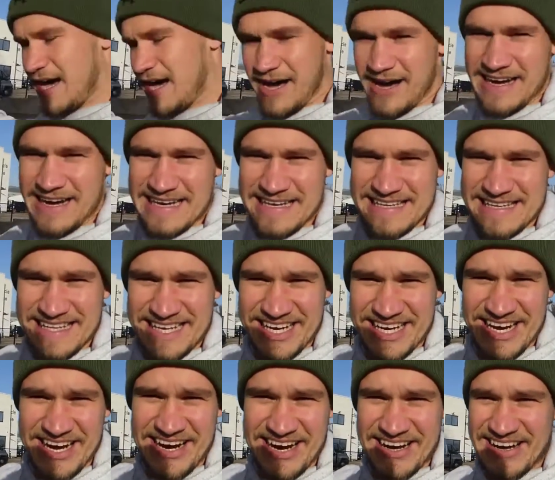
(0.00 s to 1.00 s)
I needed the
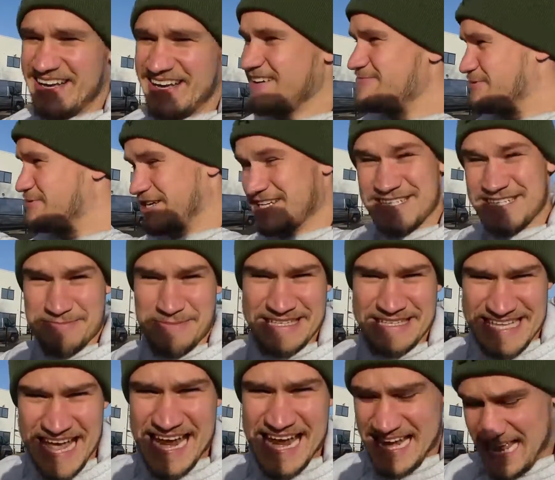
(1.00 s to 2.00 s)
car. Because it's my
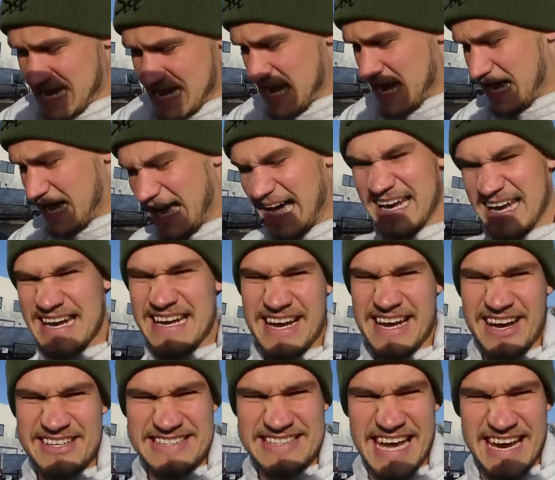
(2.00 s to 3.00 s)
daily, I need a
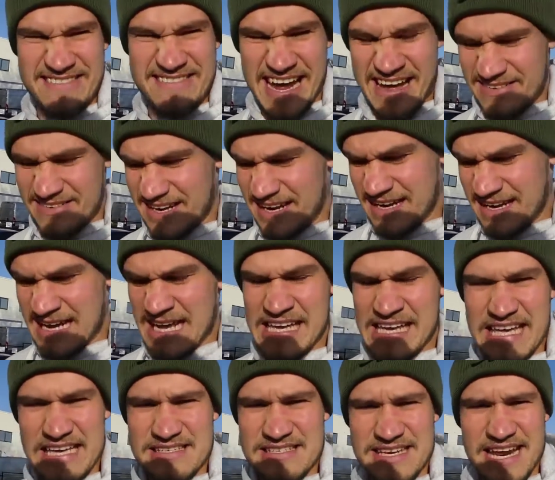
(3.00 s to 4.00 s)
car to get around in.
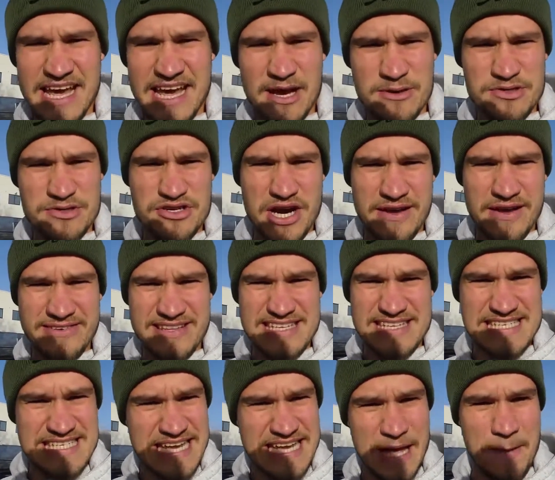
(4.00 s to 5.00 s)
Yesterday I was driving the
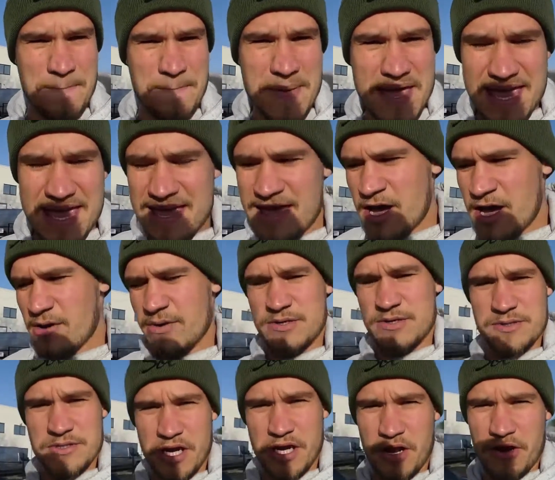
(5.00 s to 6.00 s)
Seat Me,
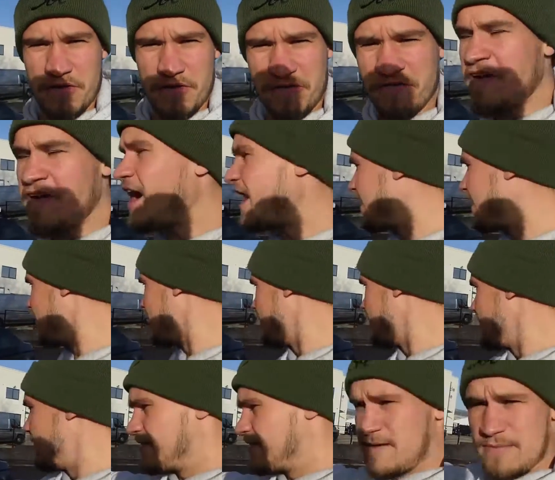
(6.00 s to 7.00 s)
which was a lot of fun,
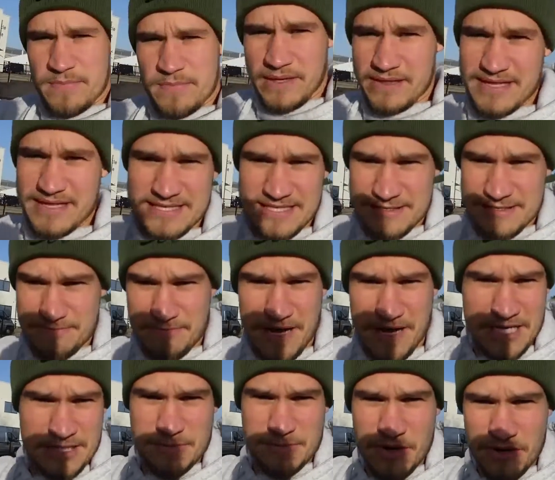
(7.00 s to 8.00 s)
but this is
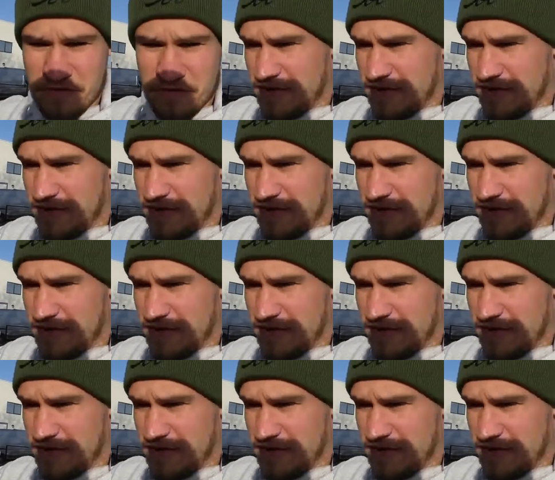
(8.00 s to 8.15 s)
much more